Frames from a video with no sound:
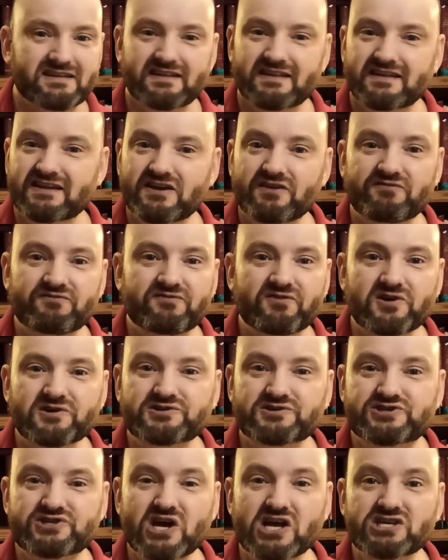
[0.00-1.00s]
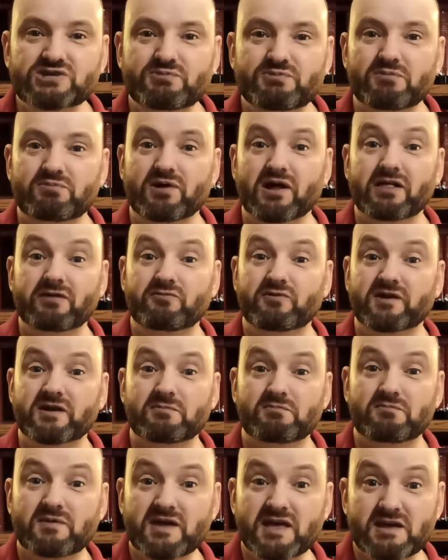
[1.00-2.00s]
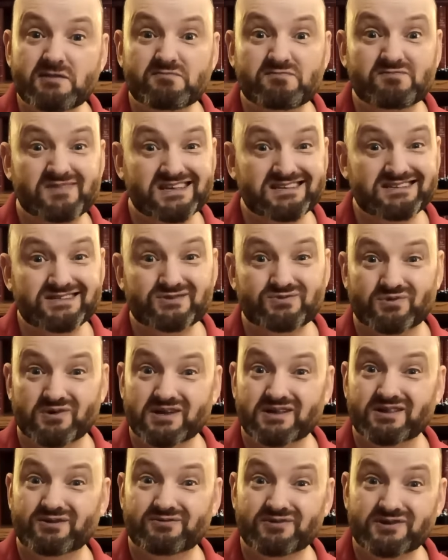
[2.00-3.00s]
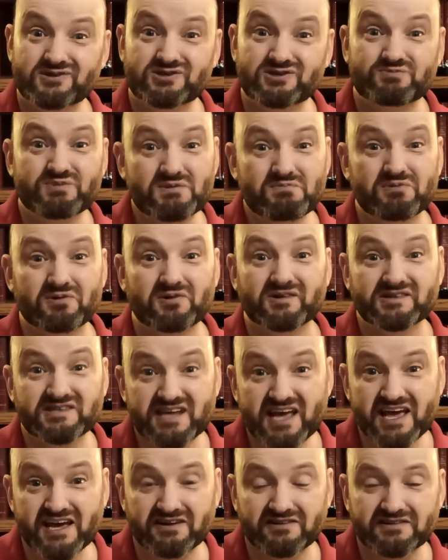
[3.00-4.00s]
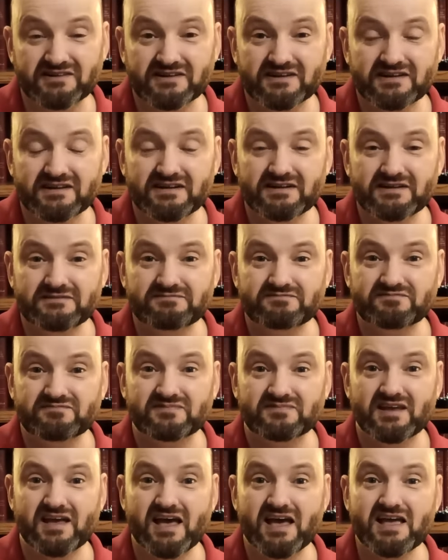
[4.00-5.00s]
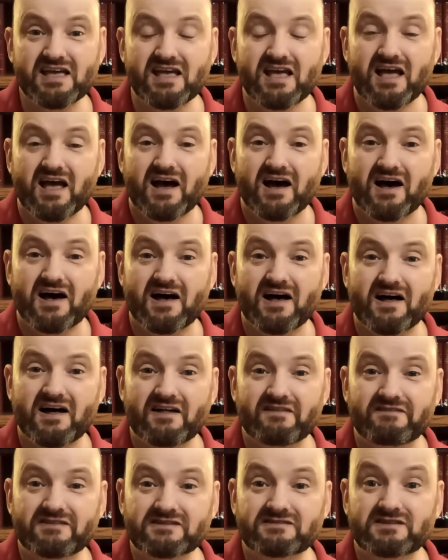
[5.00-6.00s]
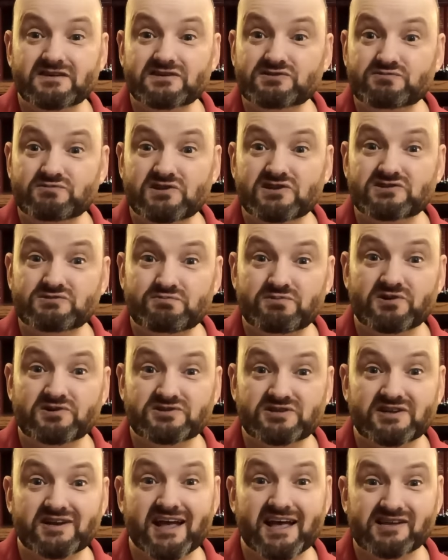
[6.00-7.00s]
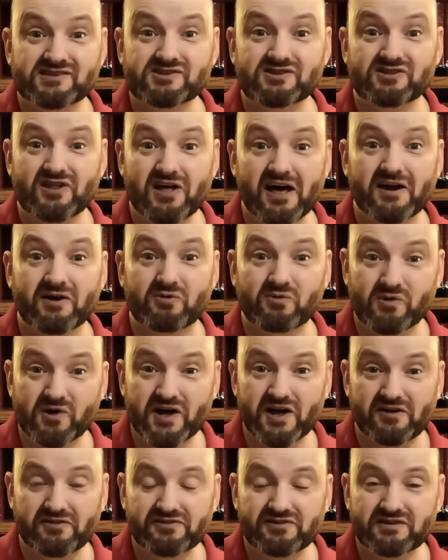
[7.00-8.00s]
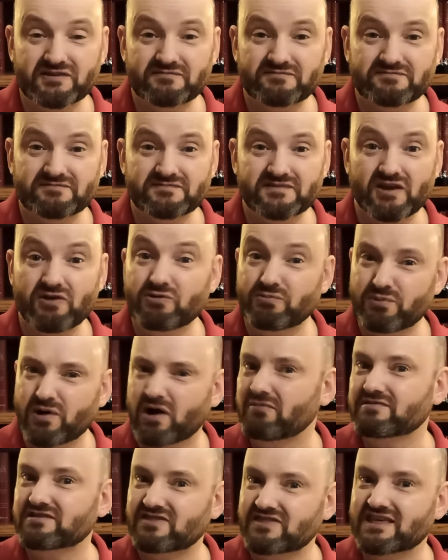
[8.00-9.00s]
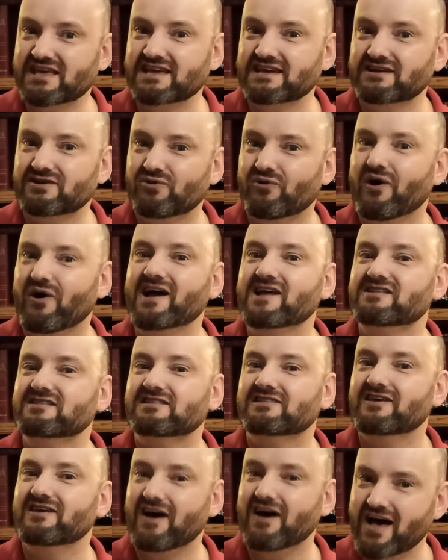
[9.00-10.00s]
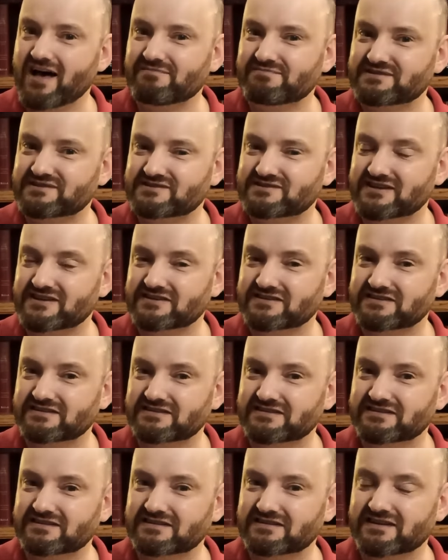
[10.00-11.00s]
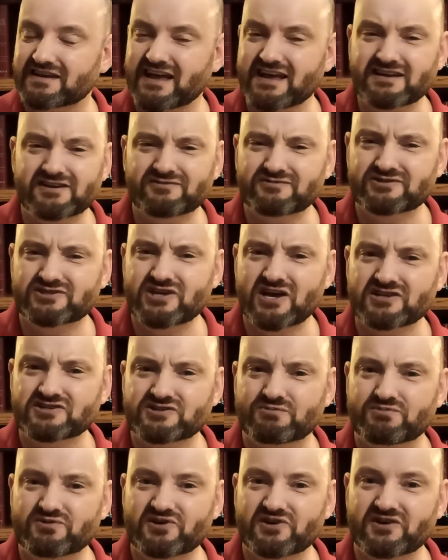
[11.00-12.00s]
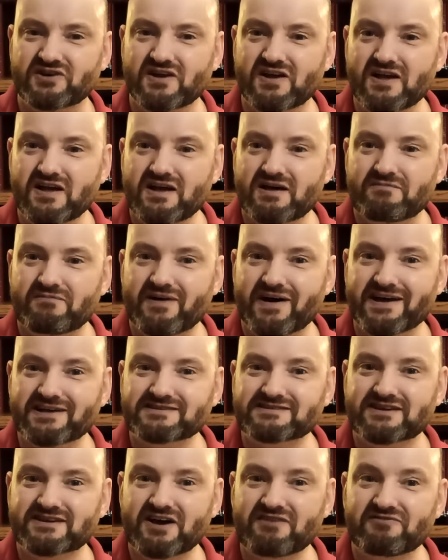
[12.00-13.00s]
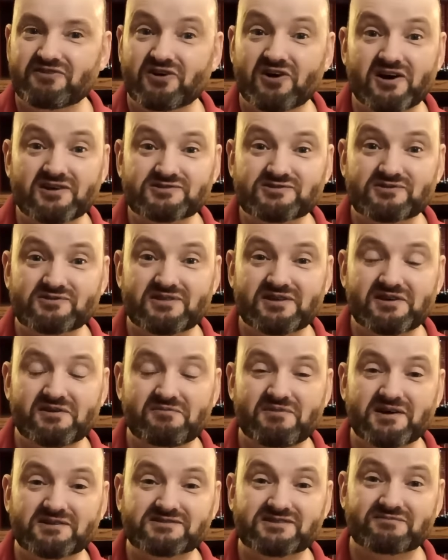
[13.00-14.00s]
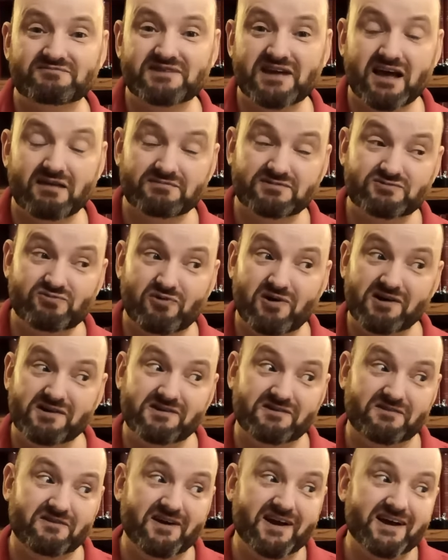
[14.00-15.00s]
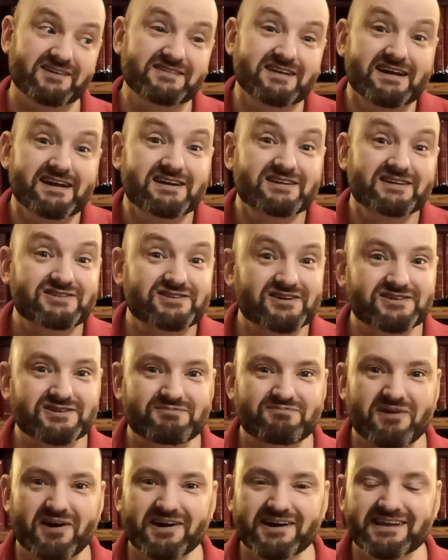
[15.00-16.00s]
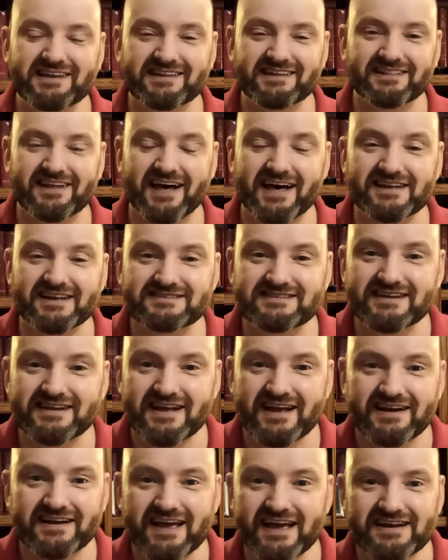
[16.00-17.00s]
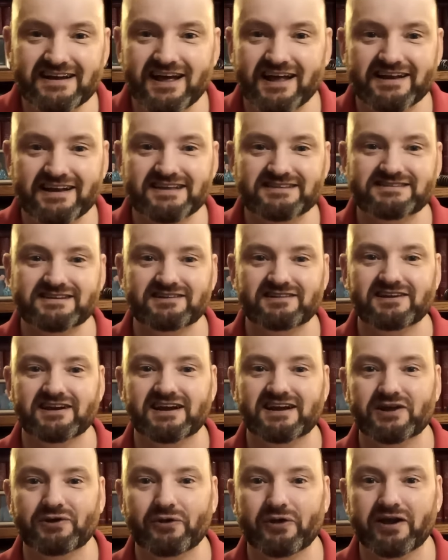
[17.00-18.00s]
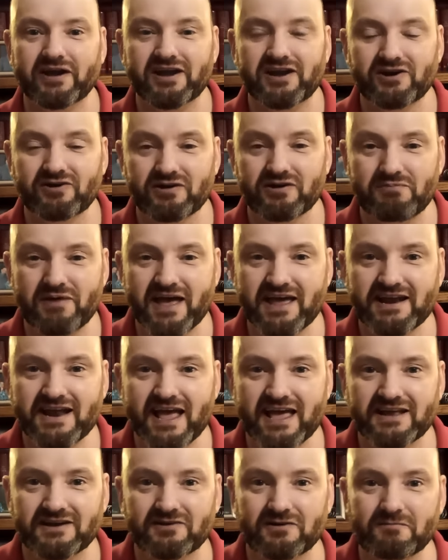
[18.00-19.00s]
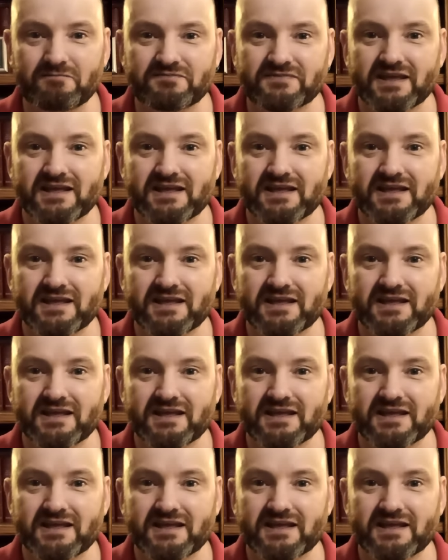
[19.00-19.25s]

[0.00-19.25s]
your first judgment probably wouldn't be, this is one of the richest people in town. Okay? This person has a lot of wealth. You would probably think quite the opposite. Okay? Don't judge a book by its cover. Also think about sometimes walking around church parking lots. Okay? Not necessarily here in Panhandle,